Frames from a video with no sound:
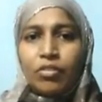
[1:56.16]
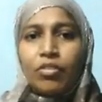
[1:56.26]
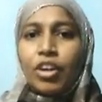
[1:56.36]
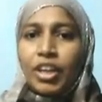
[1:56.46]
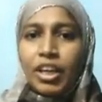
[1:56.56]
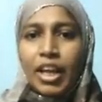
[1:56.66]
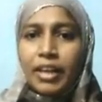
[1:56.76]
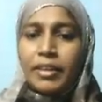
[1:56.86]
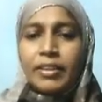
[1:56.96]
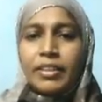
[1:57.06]
49.
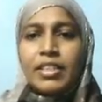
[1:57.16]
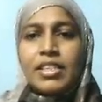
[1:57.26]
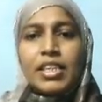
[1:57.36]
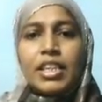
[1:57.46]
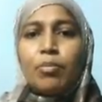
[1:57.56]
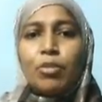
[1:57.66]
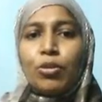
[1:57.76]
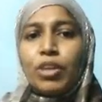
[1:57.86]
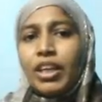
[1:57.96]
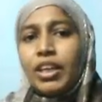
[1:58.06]
See the
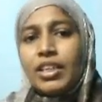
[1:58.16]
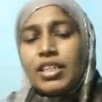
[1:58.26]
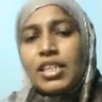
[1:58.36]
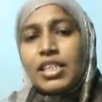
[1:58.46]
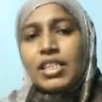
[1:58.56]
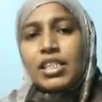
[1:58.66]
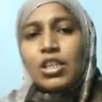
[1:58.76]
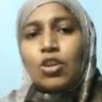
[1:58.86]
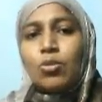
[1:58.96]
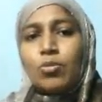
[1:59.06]
beauty.
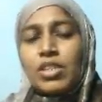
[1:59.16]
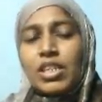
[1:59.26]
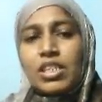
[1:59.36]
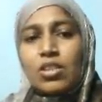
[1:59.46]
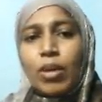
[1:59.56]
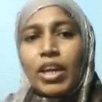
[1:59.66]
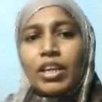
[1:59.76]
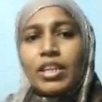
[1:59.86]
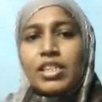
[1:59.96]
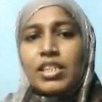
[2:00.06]
6 cube. 6
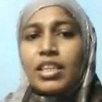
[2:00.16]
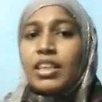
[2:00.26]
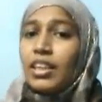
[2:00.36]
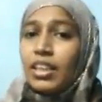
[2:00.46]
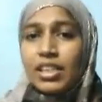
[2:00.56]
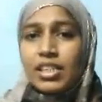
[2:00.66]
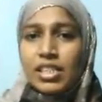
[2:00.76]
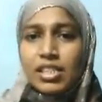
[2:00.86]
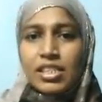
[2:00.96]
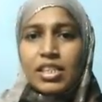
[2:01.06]
square is
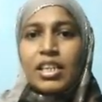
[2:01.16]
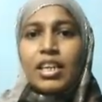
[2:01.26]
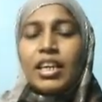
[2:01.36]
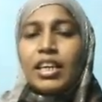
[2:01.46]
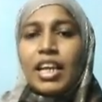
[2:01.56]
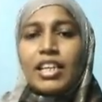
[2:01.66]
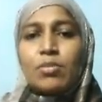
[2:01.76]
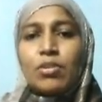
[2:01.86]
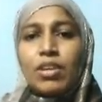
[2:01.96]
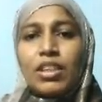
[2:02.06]
36. It
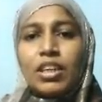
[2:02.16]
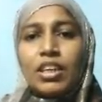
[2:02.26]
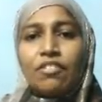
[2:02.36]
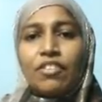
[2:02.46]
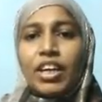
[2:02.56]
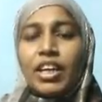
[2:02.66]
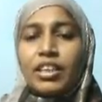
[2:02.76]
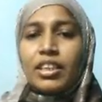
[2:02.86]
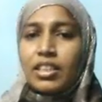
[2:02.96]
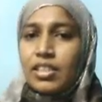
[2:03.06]
lies between 35
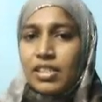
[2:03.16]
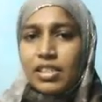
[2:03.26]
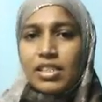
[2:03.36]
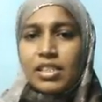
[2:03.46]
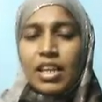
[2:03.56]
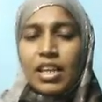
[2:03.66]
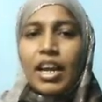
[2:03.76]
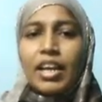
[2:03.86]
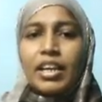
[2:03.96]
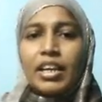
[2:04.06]
36.
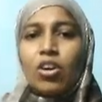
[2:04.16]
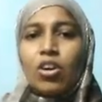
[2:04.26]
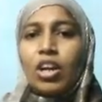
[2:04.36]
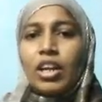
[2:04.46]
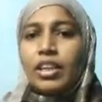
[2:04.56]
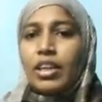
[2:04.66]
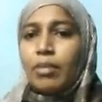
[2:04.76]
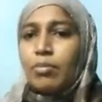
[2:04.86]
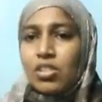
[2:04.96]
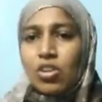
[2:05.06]
And all other
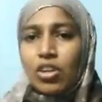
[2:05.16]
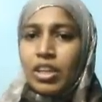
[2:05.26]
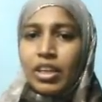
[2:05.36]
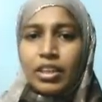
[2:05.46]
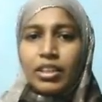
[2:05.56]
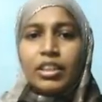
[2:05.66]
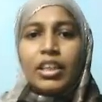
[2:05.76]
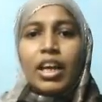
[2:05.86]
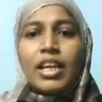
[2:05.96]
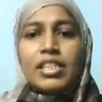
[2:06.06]
numbers are here.
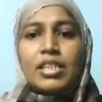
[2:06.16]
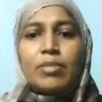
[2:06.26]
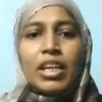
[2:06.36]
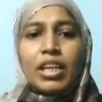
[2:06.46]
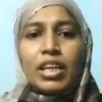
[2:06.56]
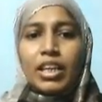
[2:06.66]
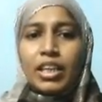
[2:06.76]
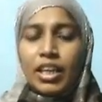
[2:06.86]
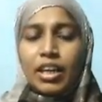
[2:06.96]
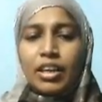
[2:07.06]
And similarly
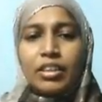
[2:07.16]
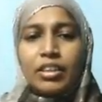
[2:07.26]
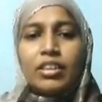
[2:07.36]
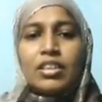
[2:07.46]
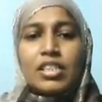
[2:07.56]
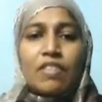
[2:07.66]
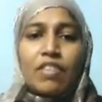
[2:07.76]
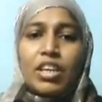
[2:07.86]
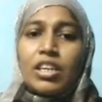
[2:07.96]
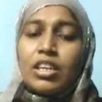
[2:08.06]
here.
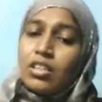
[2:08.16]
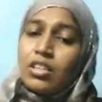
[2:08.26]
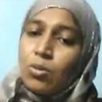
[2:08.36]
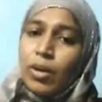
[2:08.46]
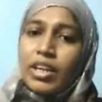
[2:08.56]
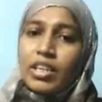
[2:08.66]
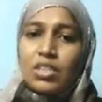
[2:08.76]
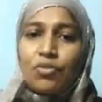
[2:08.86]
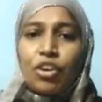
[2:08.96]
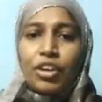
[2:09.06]
7 squared
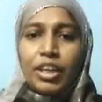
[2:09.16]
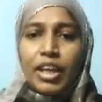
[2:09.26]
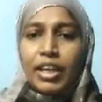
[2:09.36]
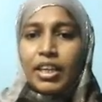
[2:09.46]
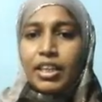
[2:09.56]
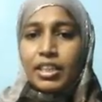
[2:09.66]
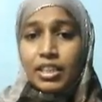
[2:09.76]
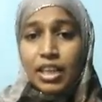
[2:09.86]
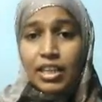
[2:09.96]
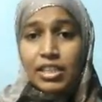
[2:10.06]
is 49.
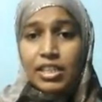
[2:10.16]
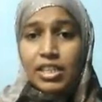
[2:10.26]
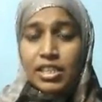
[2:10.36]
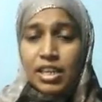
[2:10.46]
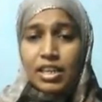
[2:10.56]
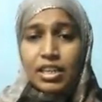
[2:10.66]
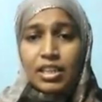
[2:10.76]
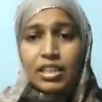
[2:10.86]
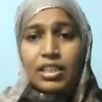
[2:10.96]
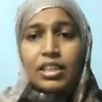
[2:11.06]
It lies in the center.
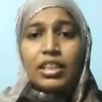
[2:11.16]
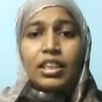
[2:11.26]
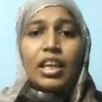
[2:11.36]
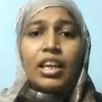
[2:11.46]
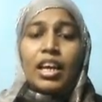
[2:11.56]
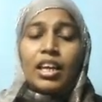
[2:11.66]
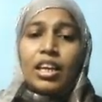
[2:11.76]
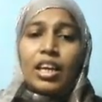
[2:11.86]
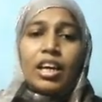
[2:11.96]
Then I